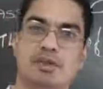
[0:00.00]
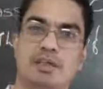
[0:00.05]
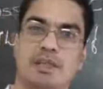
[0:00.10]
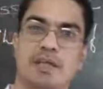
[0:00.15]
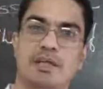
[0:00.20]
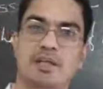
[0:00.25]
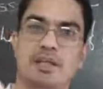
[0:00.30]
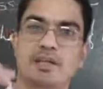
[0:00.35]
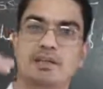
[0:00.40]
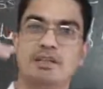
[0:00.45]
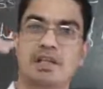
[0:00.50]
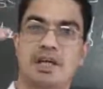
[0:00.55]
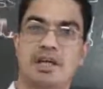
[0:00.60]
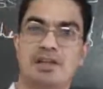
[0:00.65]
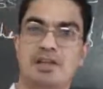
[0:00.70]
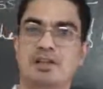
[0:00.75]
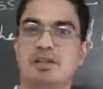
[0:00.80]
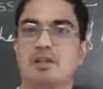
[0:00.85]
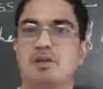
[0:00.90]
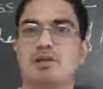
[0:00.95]
China is
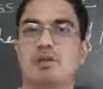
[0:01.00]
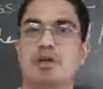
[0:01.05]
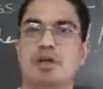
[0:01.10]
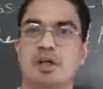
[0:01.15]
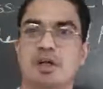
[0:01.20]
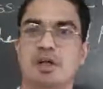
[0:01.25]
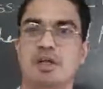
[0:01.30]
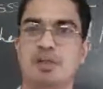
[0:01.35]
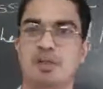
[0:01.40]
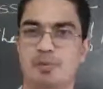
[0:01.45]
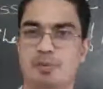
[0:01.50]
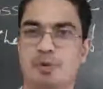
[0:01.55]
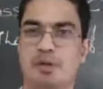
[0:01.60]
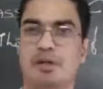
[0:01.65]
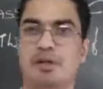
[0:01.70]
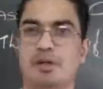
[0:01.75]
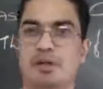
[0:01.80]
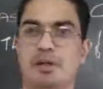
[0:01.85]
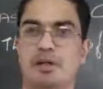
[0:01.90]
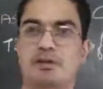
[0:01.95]
another
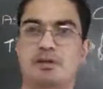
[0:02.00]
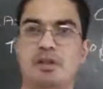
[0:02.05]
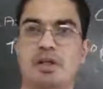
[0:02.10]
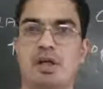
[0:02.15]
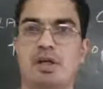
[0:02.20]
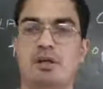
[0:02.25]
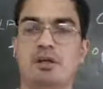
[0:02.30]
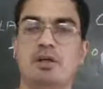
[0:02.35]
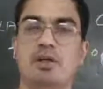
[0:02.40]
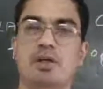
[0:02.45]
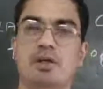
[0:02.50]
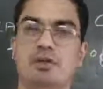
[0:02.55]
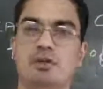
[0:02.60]
independent country.